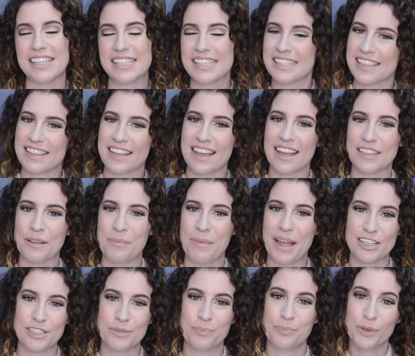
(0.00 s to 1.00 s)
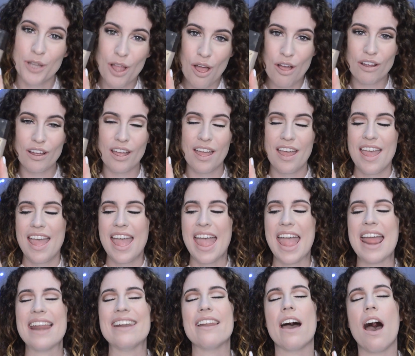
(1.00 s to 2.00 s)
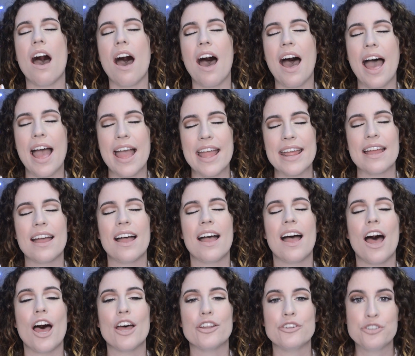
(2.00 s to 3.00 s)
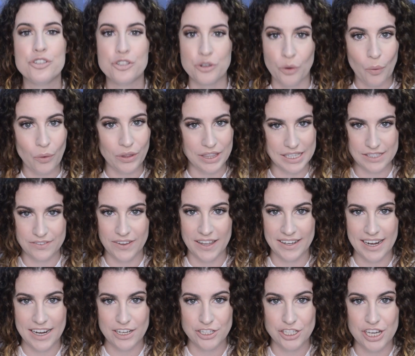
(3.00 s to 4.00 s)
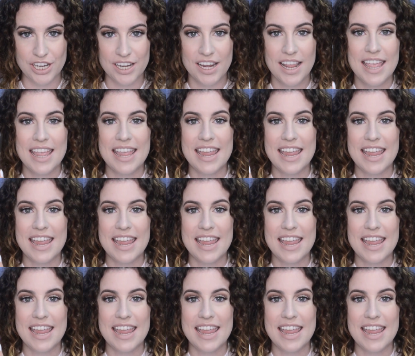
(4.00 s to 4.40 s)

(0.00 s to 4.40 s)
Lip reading: This is in the color Mount Blanc, and I adore this foundation.